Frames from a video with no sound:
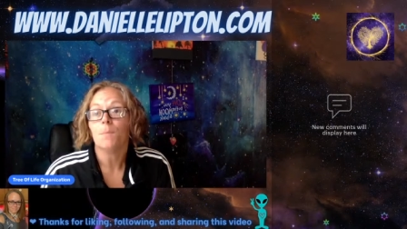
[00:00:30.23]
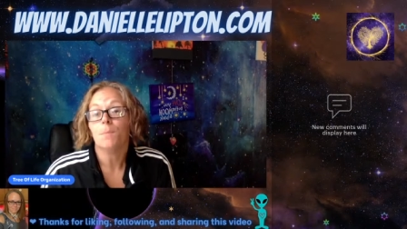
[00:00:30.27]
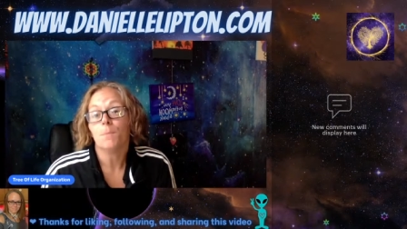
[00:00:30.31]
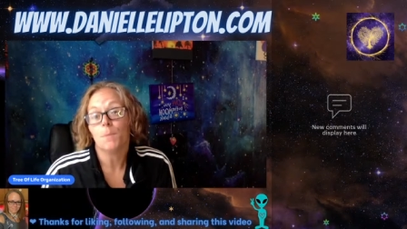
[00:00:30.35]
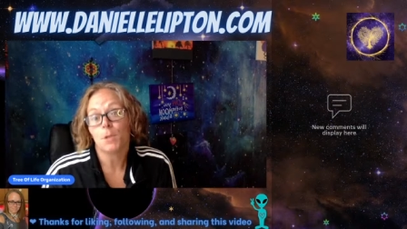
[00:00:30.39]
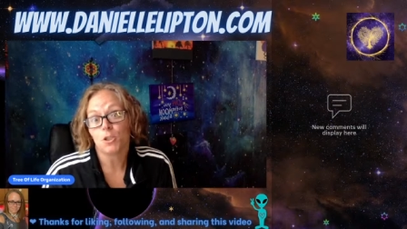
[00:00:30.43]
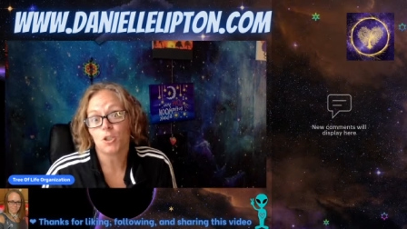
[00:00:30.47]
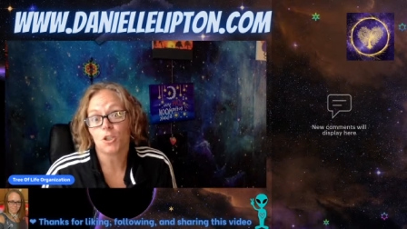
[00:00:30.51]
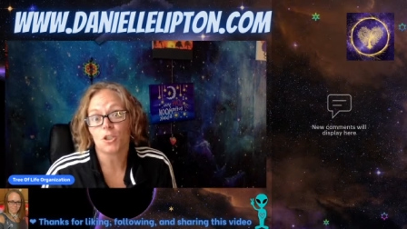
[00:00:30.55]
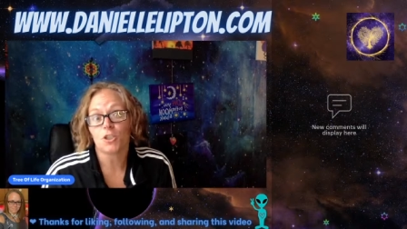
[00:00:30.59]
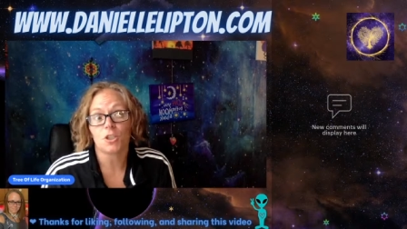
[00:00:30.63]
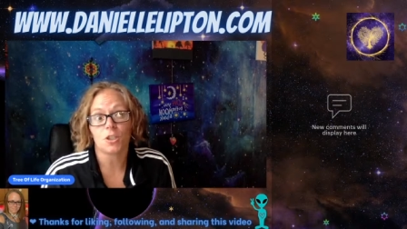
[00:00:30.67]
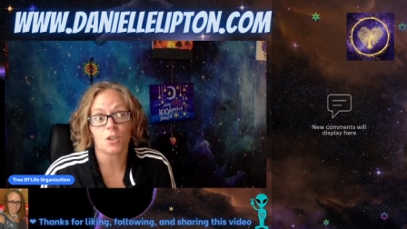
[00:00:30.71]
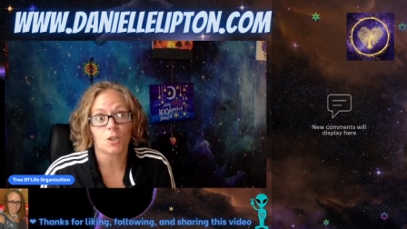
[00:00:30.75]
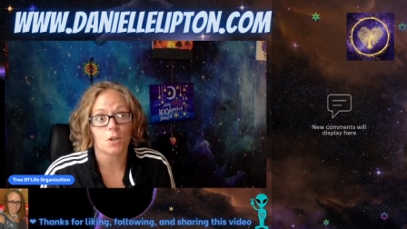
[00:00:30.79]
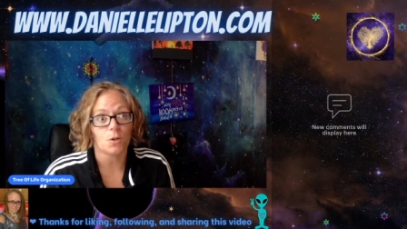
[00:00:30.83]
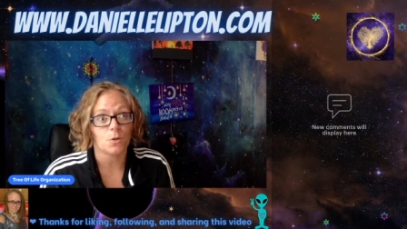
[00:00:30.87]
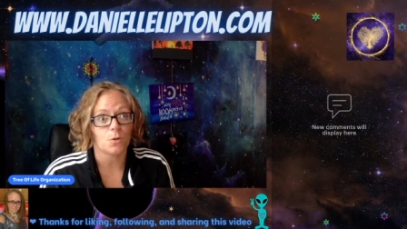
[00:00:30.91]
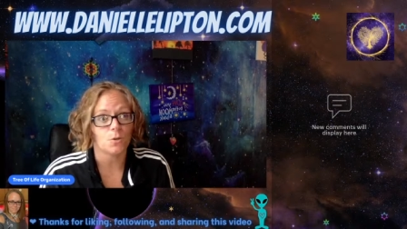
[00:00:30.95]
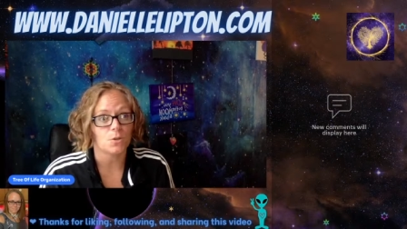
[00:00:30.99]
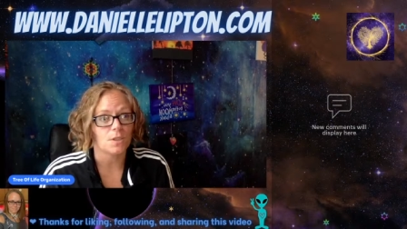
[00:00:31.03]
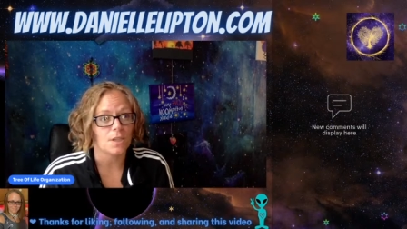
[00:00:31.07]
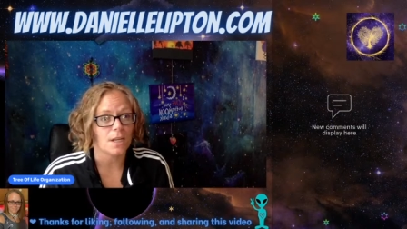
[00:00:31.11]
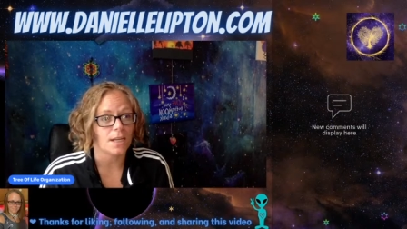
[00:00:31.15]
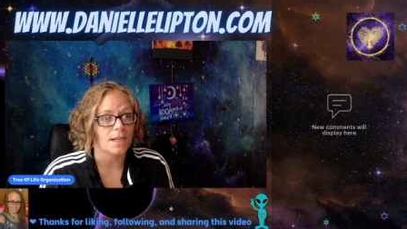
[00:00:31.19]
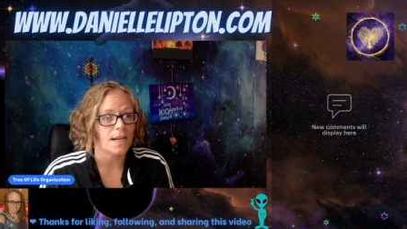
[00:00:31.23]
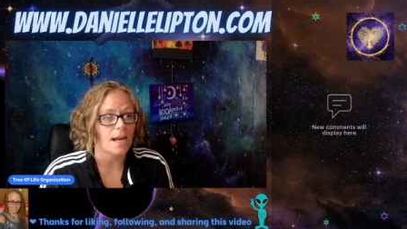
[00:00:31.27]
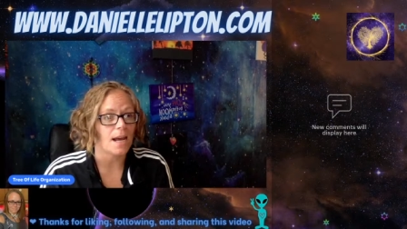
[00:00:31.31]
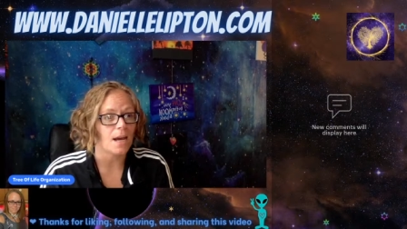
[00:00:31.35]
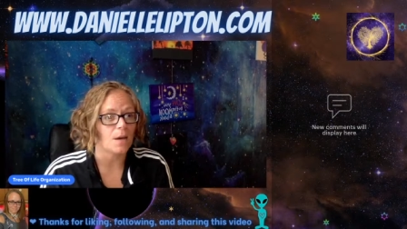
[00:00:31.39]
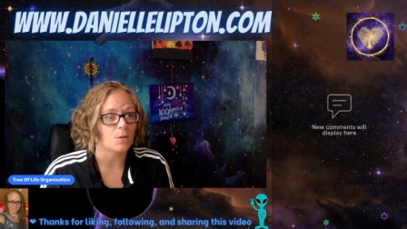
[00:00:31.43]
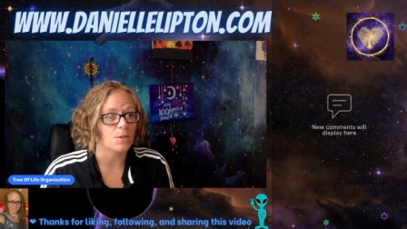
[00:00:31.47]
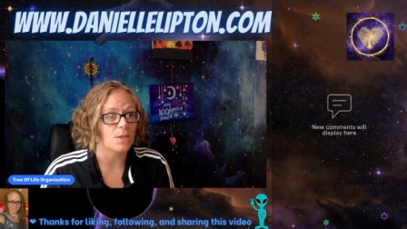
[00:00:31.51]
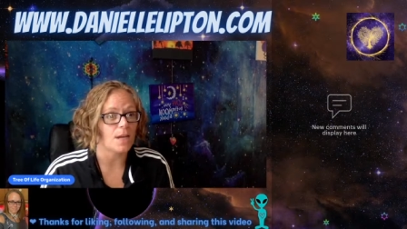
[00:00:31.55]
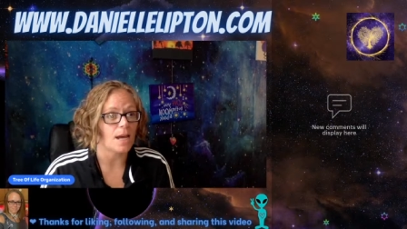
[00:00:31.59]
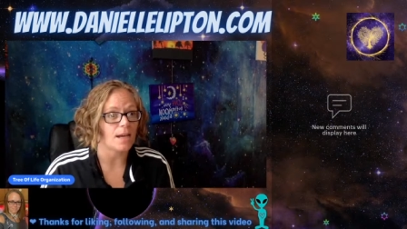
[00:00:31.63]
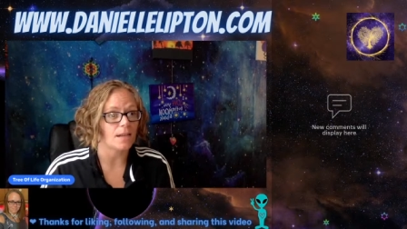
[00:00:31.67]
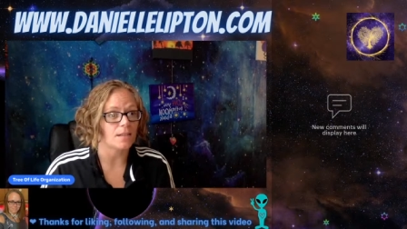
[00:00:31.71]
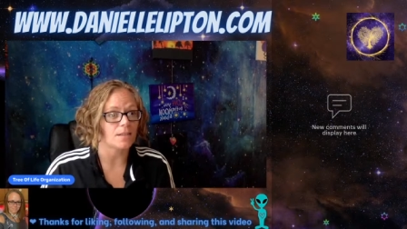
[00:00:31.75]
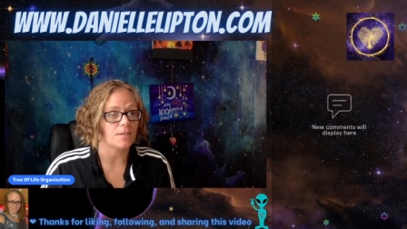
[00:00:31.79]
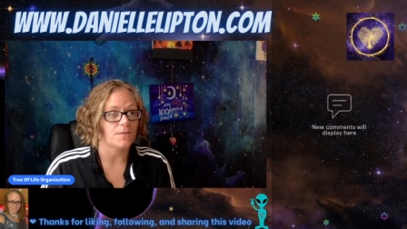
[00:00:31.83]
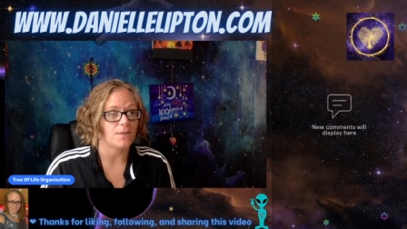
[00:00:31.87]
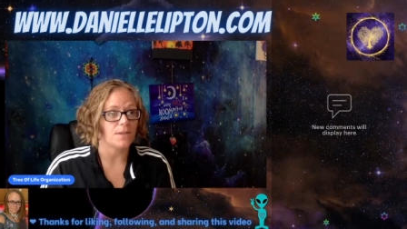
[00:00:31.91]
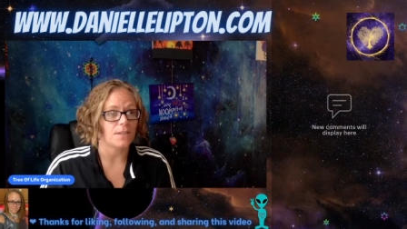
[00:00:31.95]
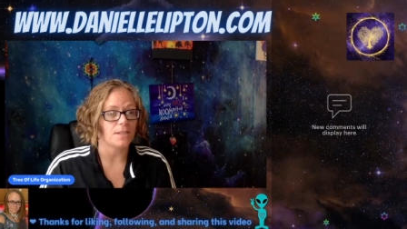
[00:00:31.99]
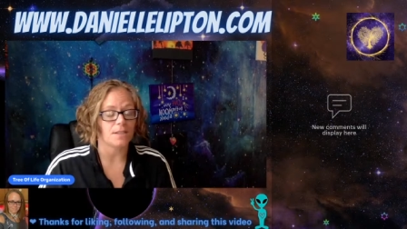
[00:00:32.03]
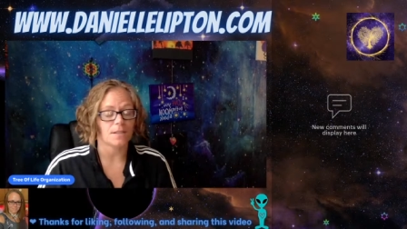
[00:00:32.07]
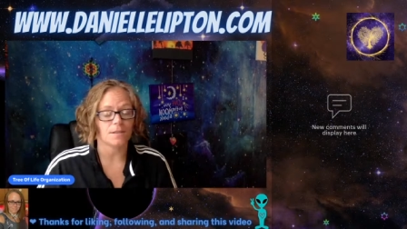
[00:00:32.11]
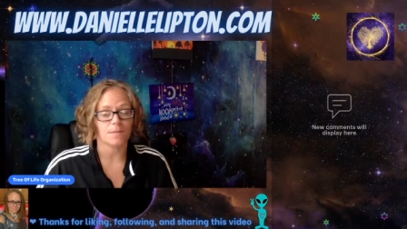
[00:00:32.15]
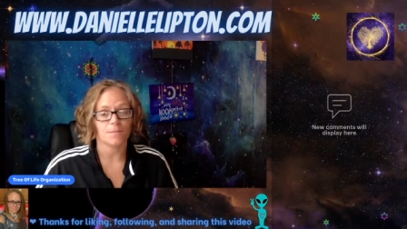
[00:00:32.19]
Magician codes and how to
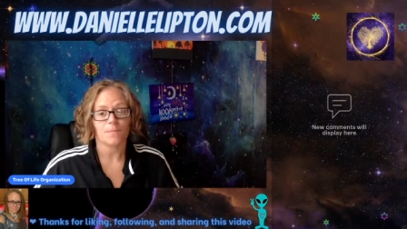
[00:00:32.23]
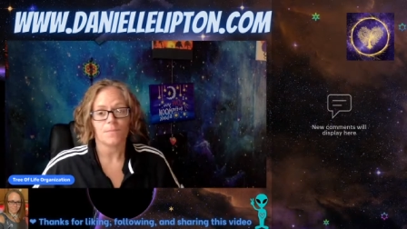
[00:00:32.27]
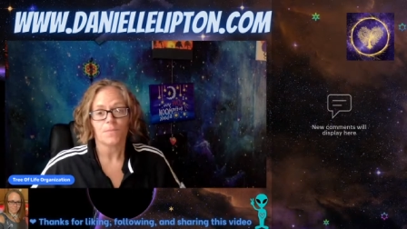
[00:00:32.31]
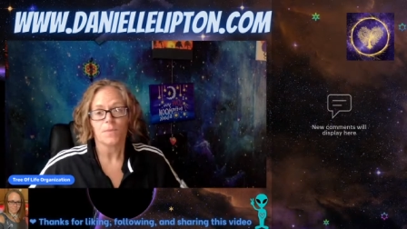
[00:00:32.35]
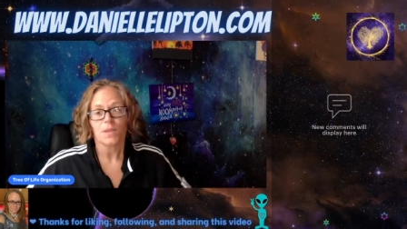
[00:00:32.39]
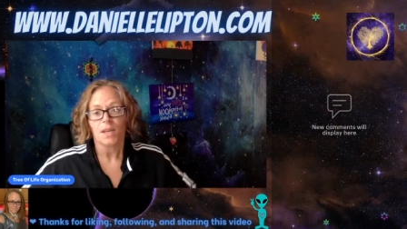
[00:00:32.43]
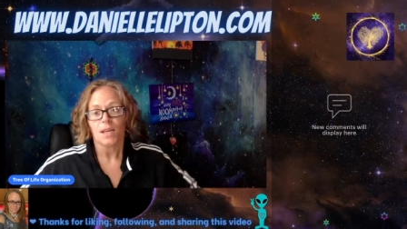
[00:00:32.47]
activate them.